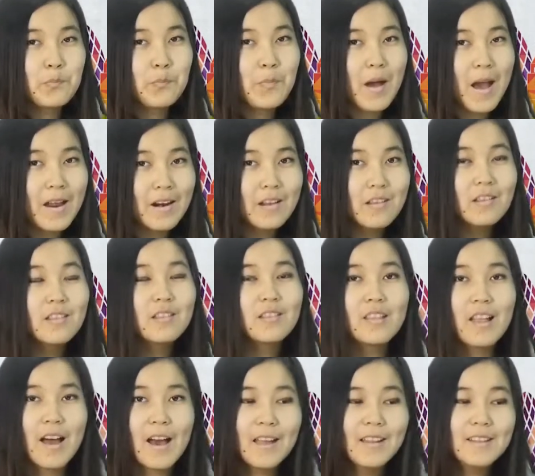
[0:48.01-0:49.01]
parallel
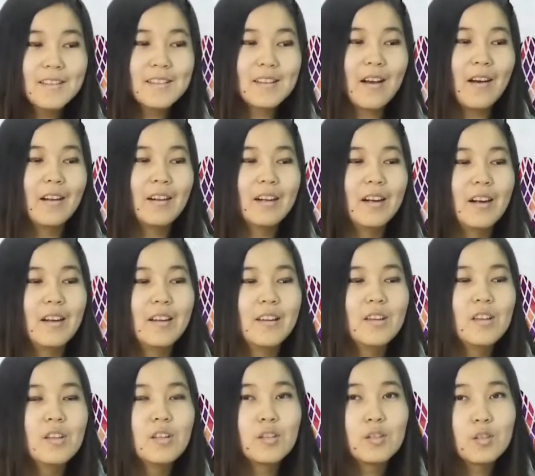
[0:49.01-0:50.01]
lines are
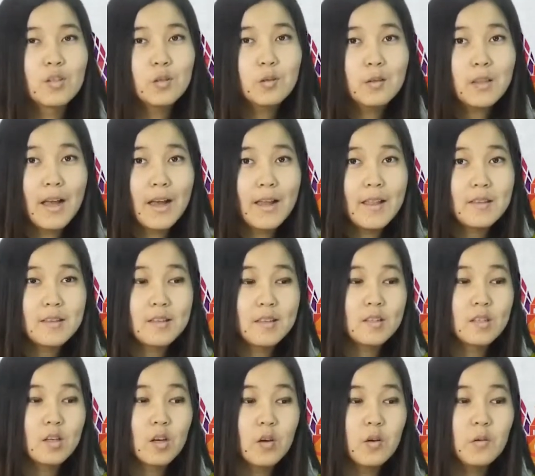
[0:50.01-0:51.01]
two lines
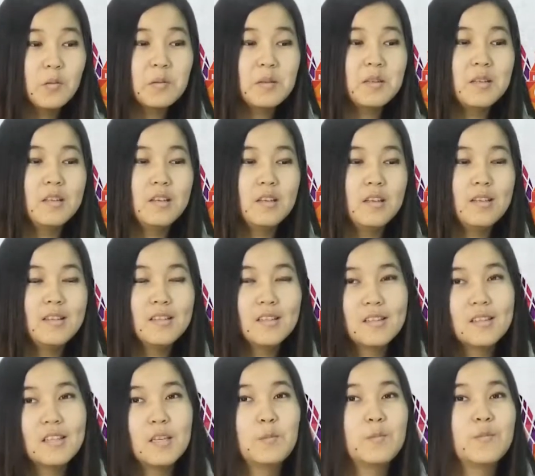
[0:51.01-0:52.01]
that go in the
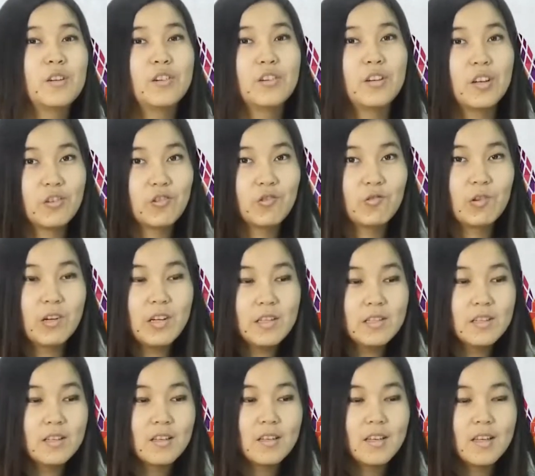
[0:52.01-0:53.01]
same direction,
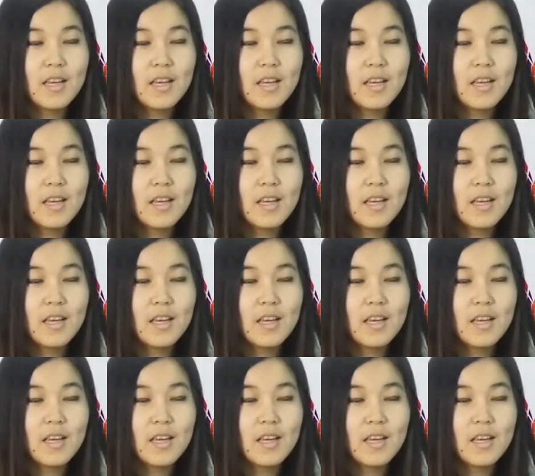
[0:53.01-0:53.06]
right?